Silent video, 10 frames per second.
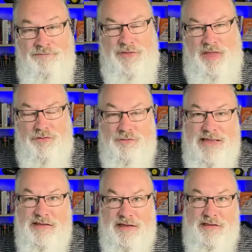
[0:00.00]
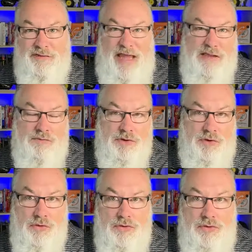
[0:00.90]
And the reason is that's what
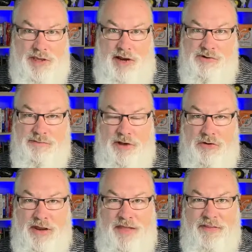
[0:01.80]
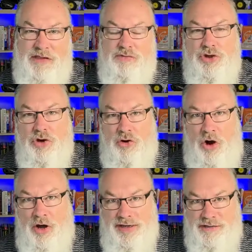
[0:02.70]
Google cares about, and that's what your
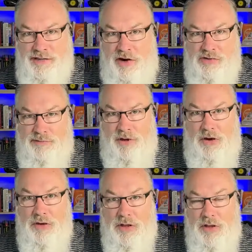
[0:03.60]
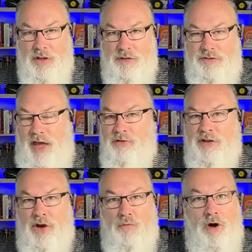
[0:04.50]
audience cares about. I
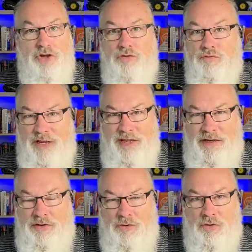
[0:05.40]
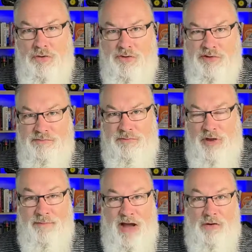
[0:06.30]
don't care what you read. Google's
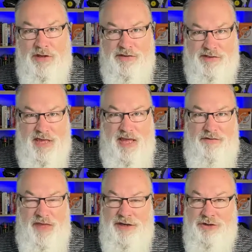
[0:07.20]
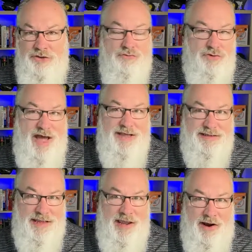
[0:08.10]
come out and said they do not
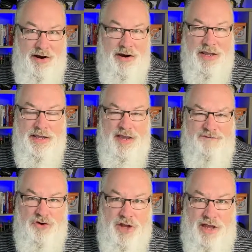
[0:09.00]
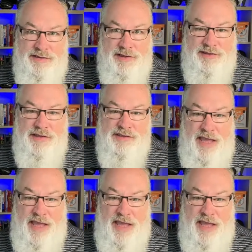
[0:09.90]
care if your content is